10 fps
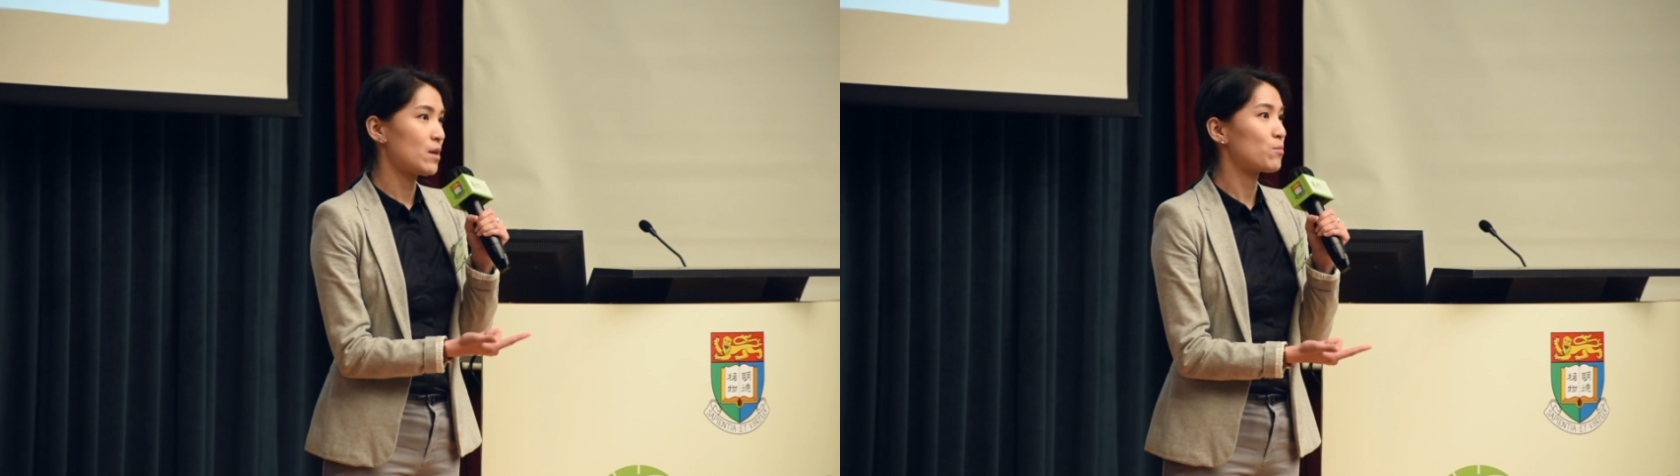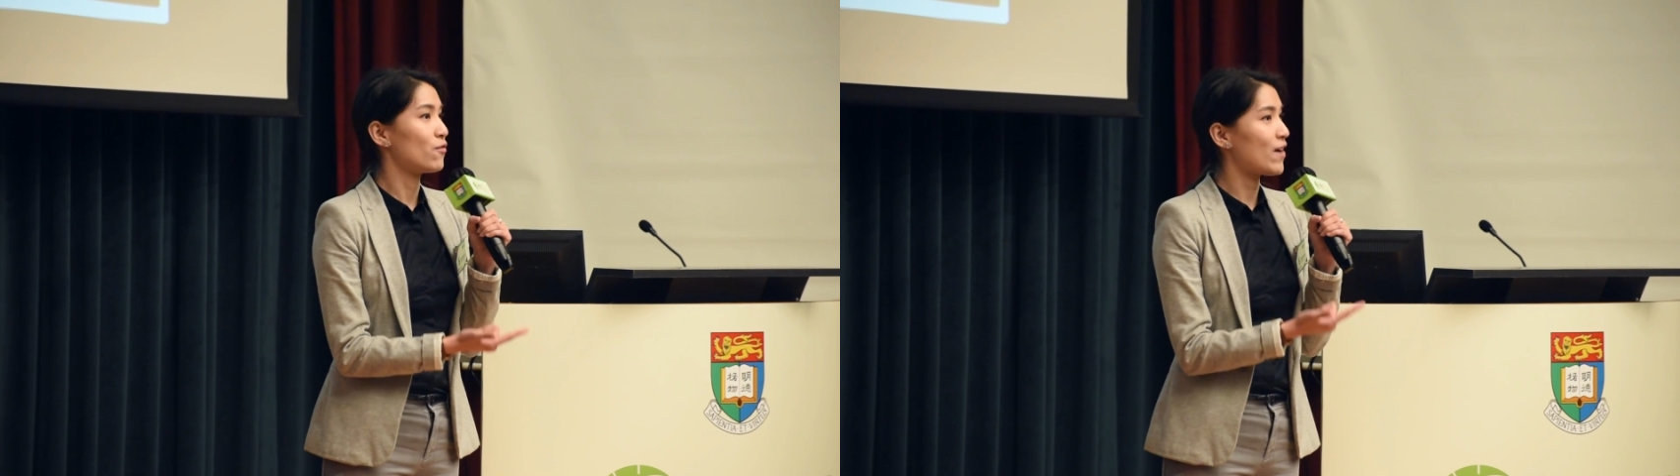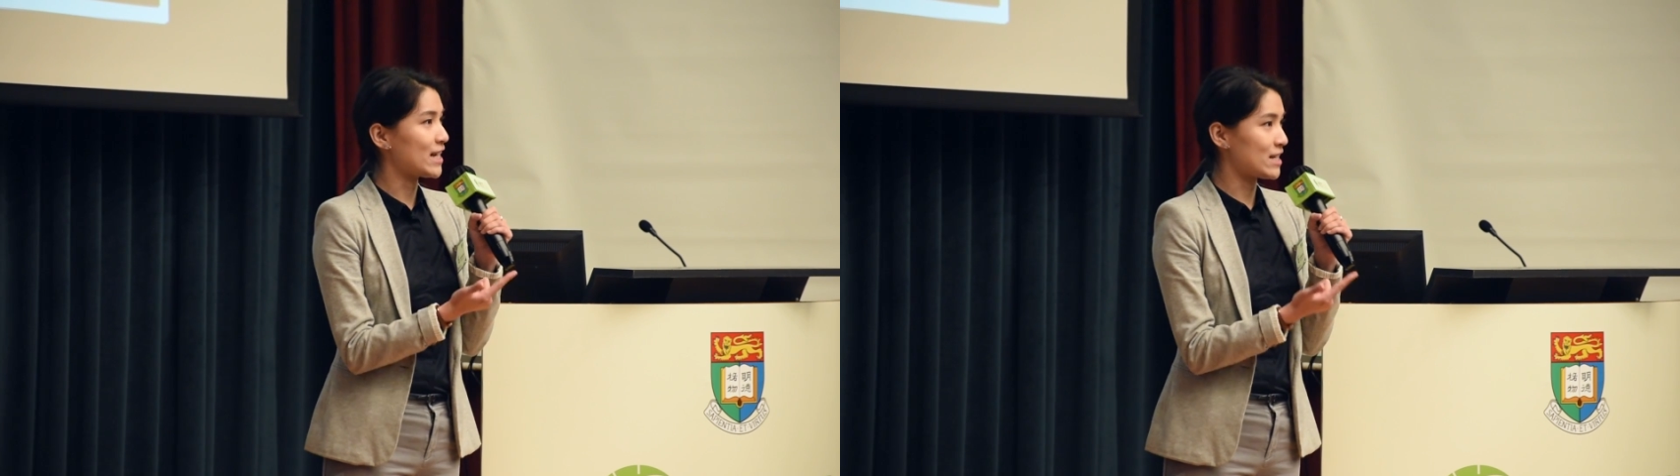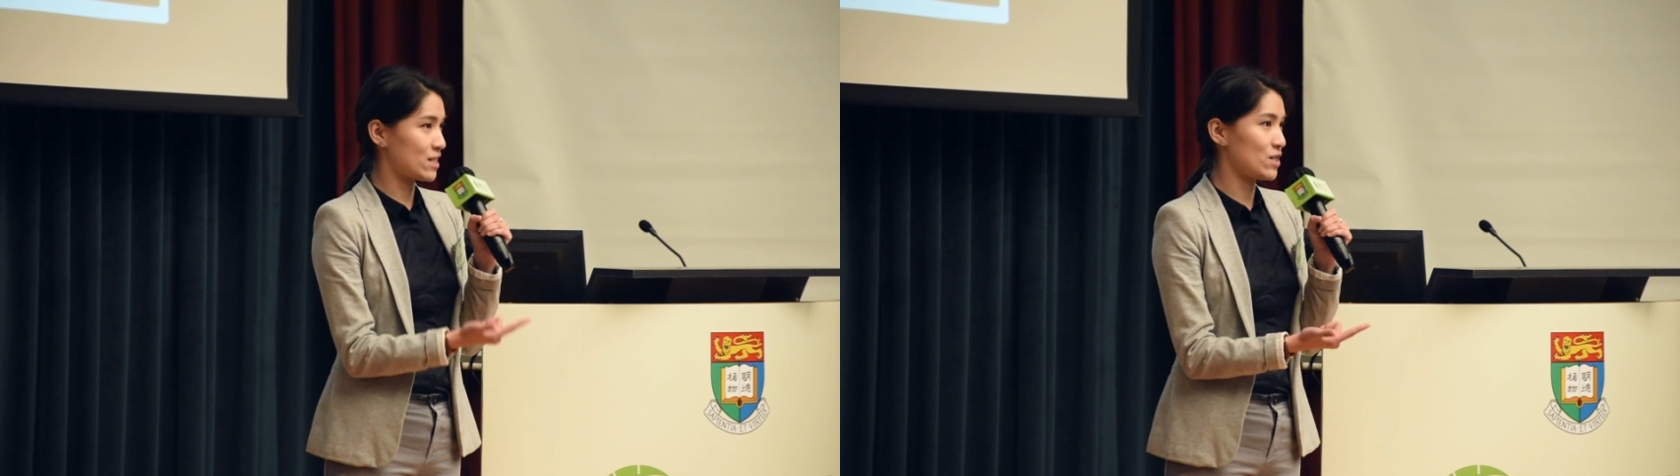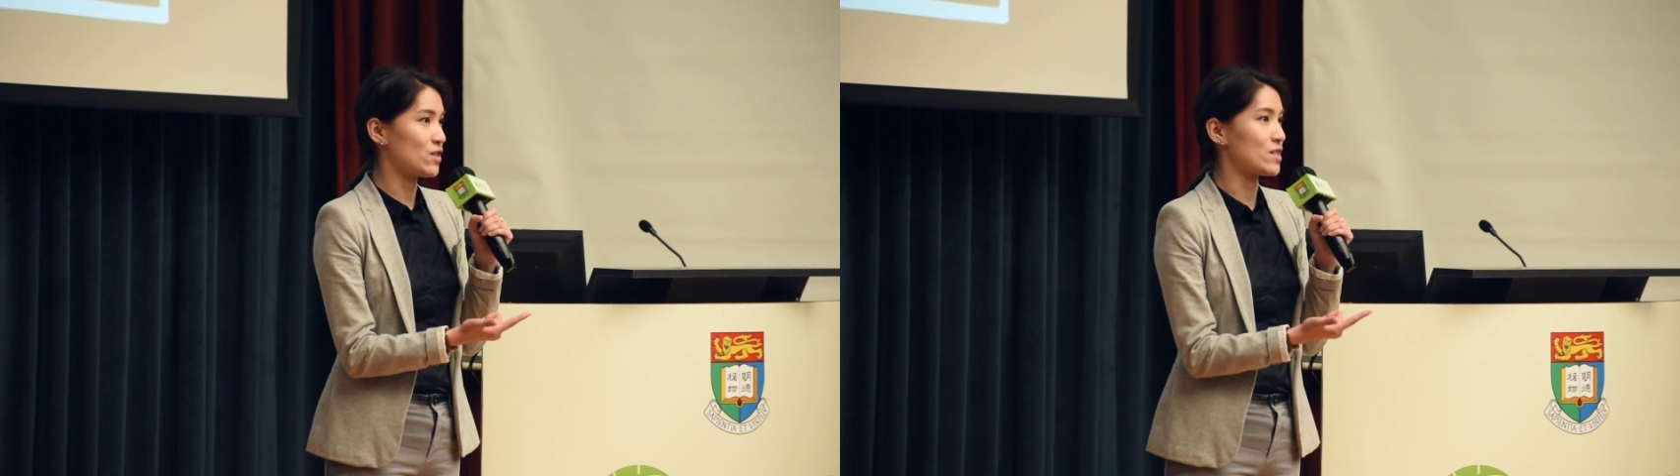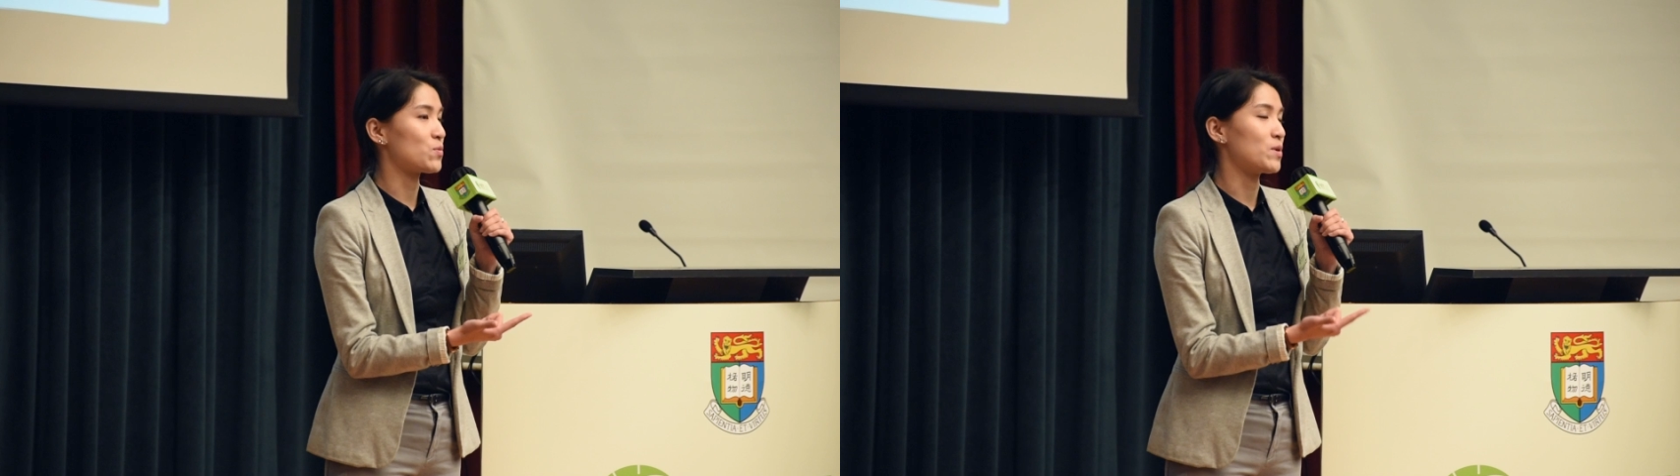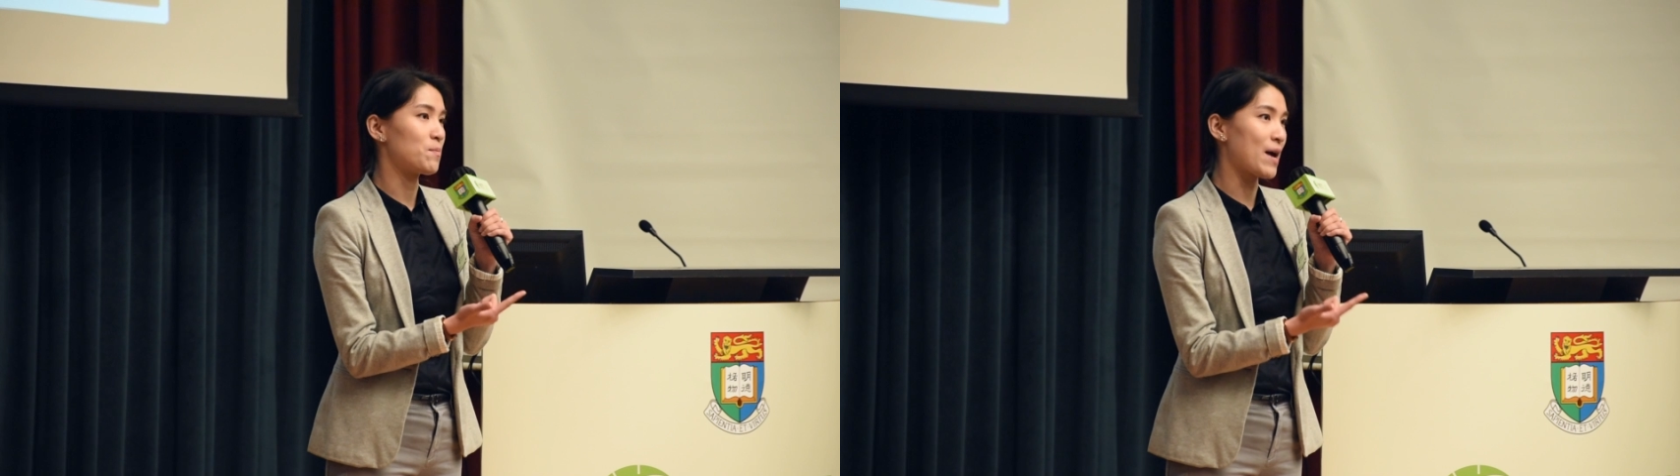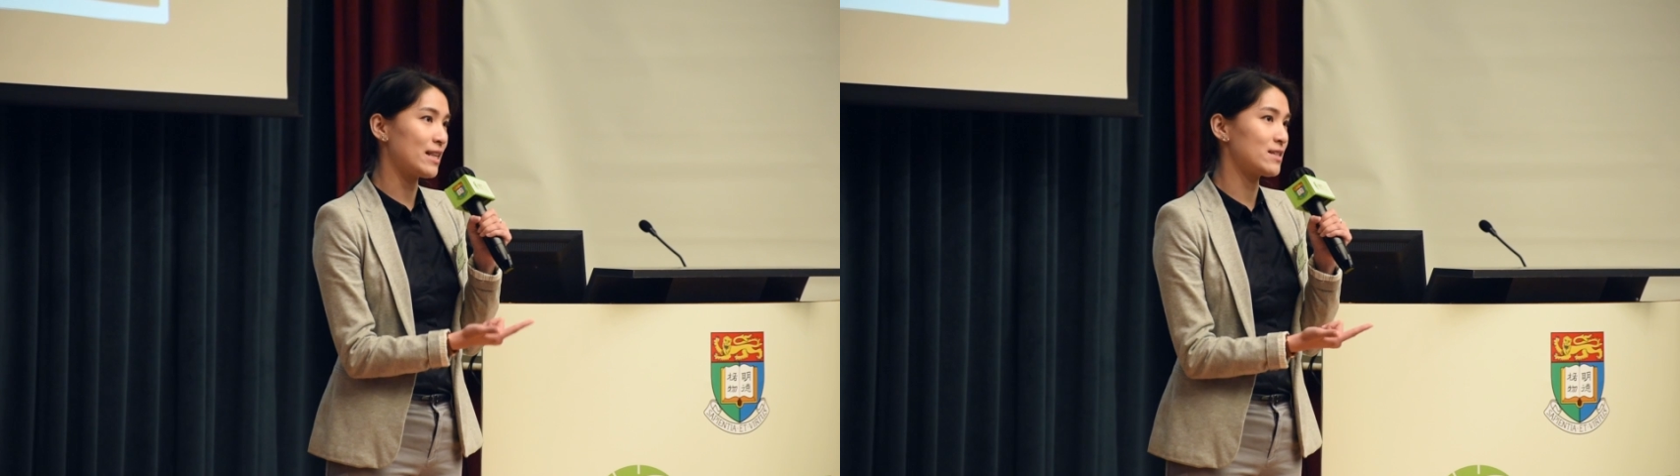providing students with
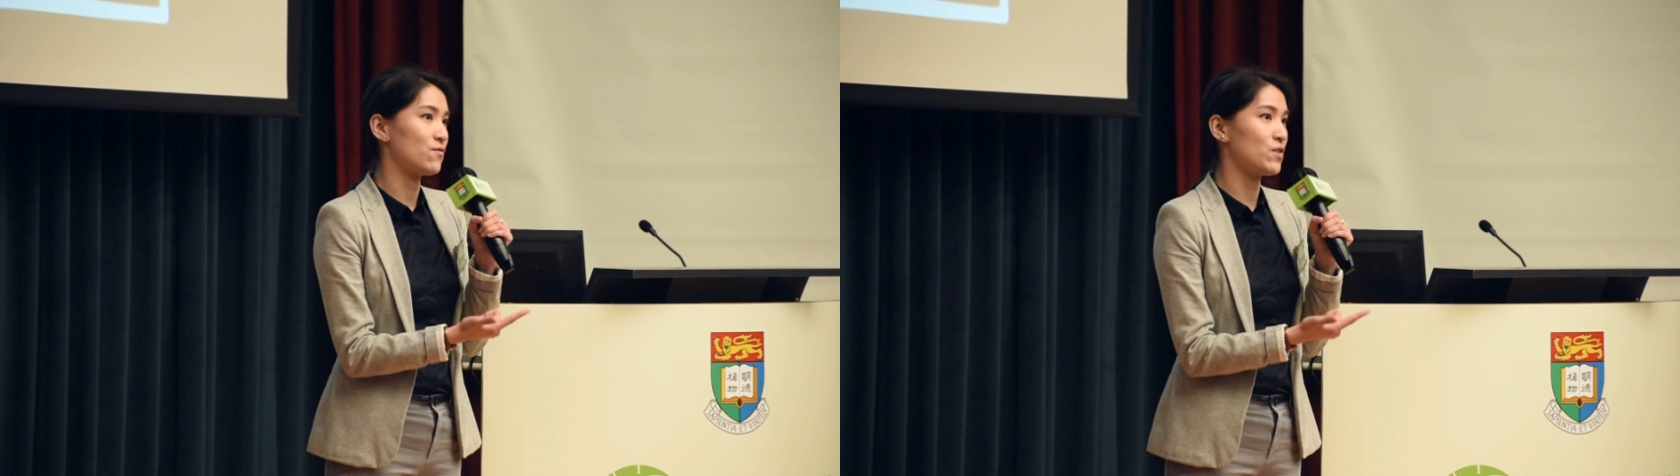balanced